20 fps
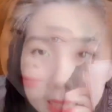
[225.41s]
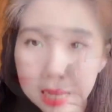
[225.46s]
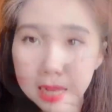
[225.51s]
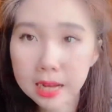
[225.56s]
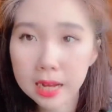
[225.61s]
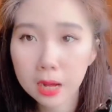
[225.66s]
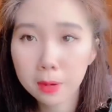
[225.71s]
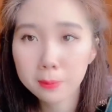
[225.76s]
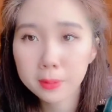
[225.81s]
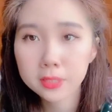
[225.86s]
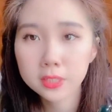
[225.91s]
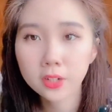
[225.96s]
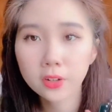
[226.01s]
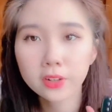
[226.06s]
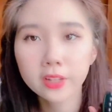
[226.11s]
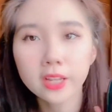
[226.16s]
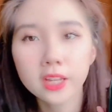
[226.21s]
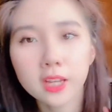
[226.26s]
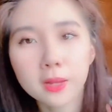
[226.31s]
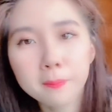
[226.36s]
I'll be
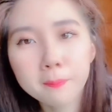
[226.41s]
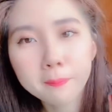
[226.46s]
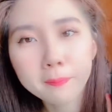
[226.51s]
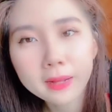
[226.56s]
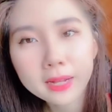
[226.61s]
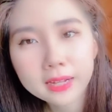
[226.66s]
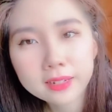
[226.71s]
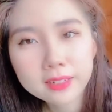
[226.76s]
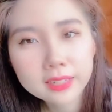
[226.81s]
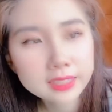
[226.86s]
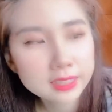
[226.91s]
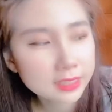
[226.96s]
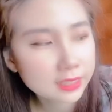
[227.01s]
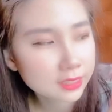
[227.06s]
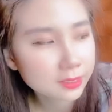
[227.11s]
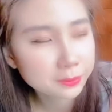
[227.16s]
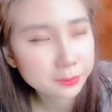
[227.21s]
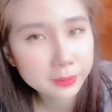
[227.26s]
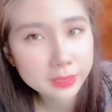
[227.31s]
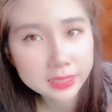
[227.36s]
talking about
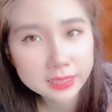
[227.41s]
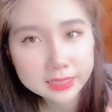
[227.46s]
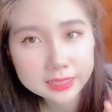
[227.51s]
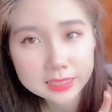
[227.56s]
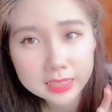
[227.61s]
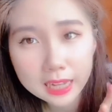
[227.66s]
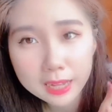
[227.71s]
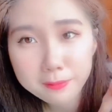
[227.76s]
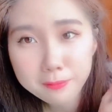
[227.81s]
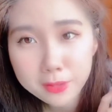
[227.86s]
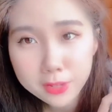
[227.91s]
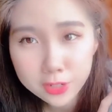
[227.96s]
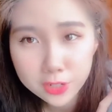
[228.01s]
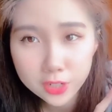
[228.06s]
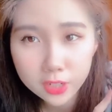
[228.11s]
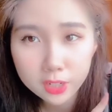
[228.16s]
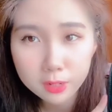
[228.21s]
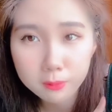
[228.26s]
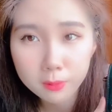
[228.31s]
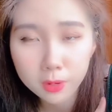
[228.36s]
another bag that I
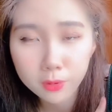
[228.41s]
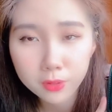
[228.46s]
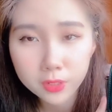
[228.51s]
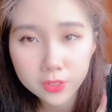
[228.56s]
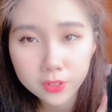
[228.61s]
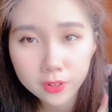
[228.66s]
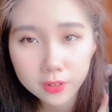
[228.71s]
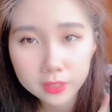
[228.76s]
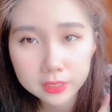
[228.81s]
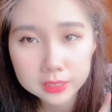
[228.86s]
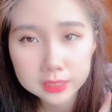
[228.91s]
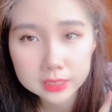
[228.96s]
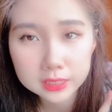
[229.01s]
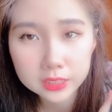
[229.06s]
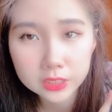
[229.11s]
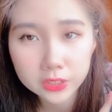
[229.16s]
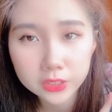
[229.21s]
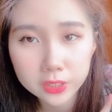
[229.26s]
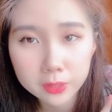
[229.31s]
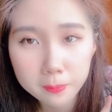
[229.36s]
mentioned in my Victoria's
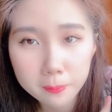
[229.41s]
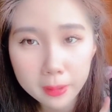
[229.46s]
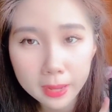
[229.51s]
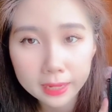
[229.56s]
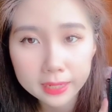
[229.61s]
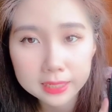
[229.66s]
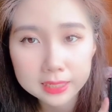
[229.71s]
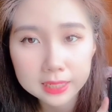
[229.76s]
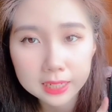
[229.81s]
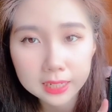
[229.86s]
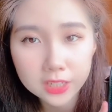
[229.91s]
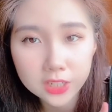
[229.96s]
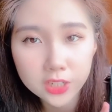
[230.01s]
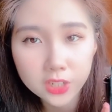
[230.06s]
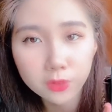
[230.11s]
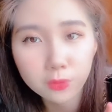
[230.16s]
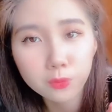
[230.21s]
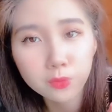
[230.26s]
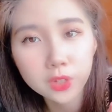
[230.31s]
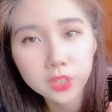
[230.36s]
Secret bag
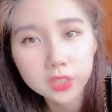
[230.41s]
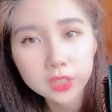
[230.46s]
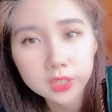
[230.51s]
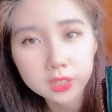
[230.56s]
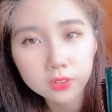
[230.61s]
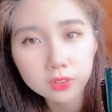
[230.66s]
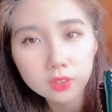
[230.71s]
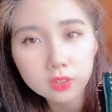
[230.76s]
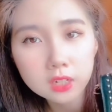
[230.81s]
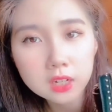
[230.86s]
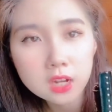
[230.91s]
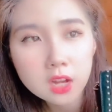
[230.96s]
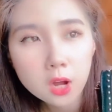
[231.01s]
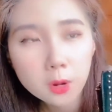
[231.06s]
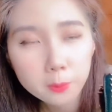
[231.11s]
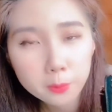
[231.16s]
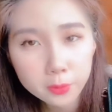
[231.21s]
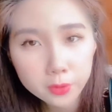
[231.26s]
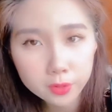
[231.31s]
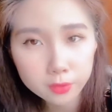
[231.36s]
collection video
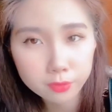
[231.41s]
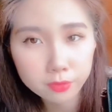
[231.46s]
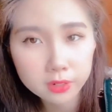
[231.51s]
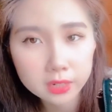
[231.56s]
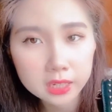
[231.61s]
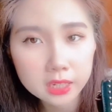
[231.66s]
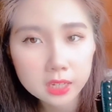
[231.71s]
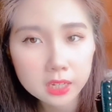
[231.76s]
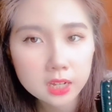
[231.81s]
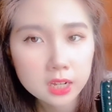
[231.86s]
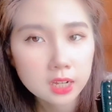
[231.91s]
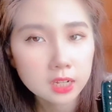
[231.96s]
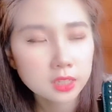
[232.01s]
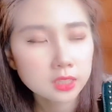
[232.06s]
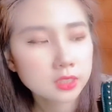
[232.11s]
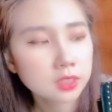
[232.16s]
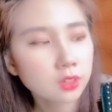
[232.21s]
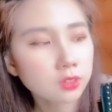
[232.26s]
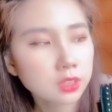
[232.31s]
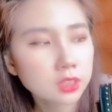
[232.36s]
briefly.
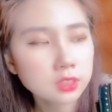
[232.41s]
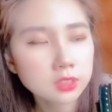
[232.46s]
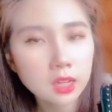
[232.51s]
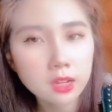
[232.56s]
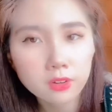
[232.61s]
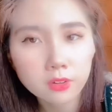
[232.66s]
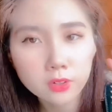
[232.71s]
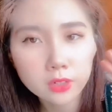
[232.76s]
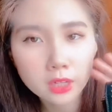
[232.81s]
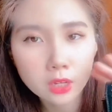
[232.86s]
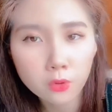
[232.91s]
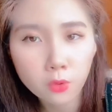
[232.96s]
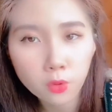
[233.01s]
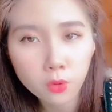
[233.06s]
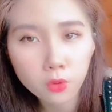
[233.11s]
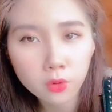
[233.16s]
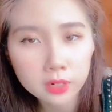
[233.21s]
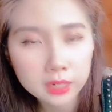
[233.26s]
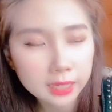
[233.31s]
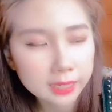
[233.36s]
So this time I'll
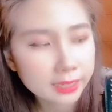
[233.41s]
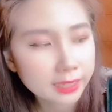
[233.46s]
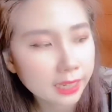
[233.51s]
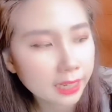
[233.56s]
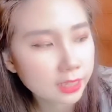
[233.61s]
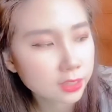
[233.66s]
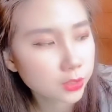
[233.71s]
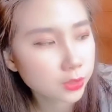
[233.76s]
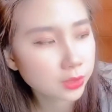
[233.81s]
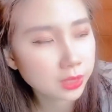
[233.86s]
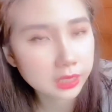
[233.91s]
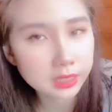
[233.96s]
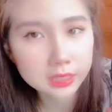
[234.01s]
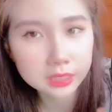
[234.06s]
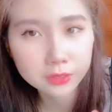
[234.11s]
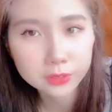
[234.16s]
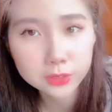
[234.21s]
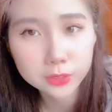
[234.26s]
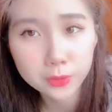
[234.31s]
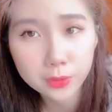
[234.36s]
go like get into
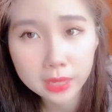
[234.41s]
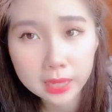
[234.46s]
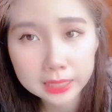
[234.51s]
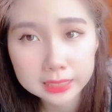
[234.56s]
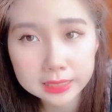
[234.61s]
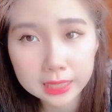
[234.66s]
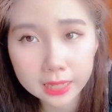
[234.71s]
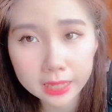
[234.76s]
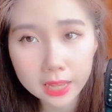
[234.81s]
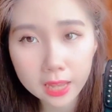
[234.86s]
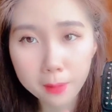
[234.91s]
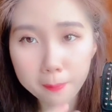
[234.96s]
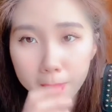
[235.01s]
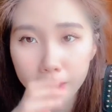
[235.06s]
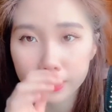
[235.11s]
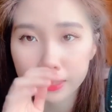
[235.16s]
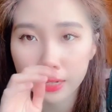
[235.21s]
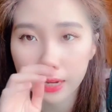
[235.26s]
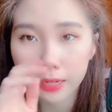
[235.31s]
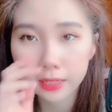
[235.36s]
details so you guys can get a
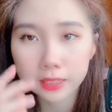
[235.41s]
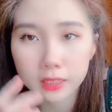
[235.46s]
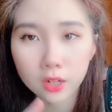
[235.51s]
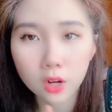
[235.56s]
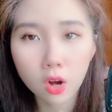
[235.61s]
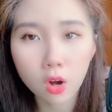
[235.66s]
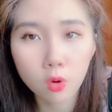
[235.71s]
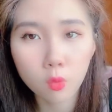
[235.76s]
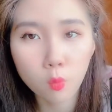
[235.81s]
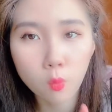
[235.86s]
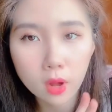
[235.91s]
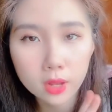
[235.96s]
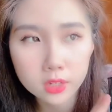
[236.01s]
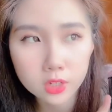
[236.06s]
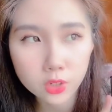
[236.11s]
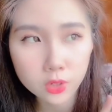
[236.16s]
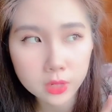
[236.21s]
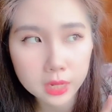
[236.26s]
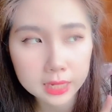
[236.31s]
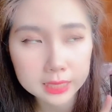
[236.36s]
better idea of
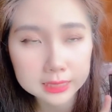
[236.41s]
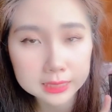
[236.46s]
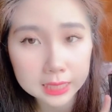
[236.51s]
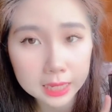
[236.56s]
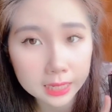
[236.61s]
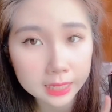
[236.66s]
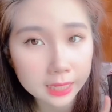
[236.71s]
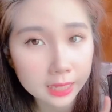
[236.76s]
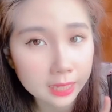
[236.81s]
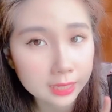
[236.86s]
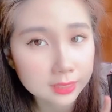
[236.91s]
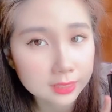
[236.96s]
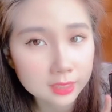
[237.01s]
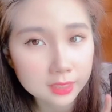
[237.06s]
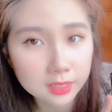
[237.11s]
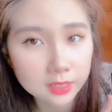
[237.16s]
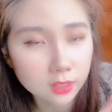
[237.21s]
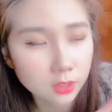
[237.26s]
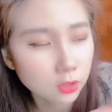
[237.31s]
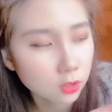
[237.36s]
what you guys are
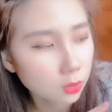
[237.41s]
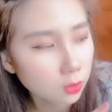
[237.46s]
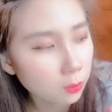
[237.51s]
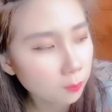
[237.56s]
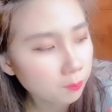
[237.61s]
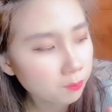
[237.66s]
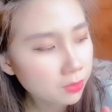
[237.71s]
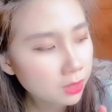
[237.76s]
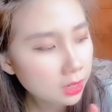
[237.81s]
getting into.